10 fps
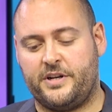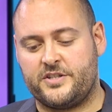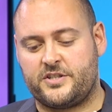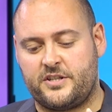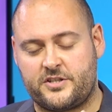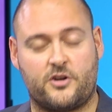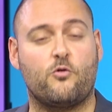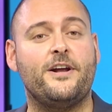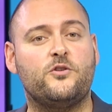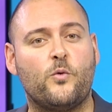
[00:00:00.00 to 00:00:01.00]
it is a
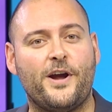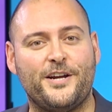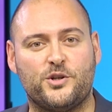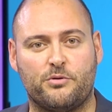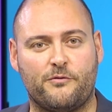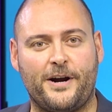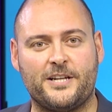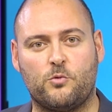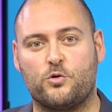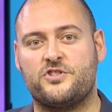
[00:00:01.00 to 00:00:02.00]
great way to provide
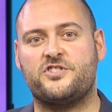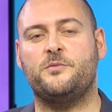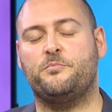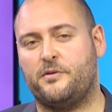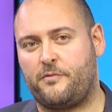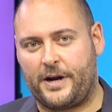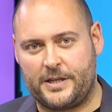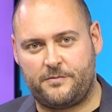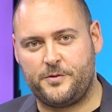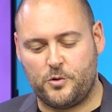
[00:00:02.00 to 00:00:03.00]
a more
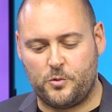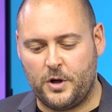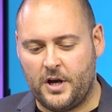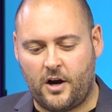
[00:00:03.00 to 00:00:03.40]
simplified view